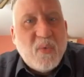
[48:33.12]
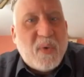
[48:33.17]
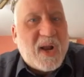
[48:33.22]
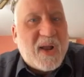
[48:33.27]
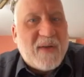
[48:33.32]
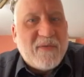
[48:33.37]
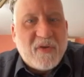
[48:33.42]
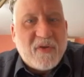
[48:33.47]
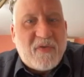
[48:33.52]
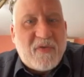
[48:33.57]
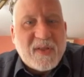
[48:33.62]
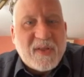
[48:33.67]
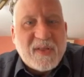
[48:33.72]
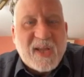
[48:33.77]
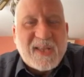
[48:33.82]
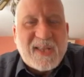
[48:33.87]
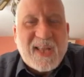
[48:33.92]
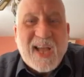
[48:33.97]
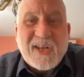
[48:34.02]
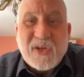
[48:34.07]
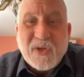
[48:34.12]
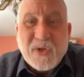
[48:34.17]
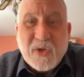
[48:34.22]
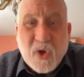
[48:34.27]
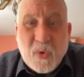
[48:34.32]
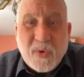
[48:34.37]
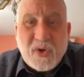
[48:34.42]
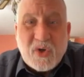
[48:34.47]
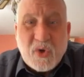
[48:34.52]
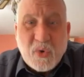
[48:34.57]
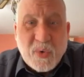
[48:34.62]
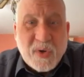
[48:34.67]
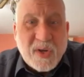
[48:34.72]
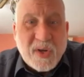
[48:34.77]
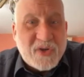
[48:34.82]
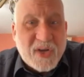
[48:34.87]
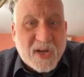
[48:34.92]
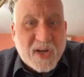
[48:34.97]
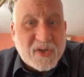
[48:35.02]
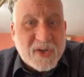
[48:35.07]
whatever thing like that. To go into an
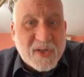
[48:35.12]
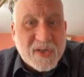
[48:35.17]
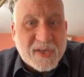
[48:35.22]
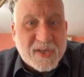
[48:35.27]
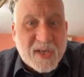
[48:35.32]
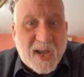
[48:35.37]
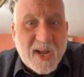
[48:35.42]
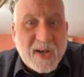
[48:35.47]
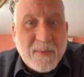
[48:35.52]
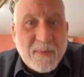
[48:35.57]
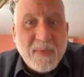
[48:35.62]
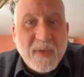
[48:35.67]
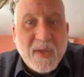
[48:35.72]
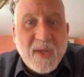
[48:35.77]
injection site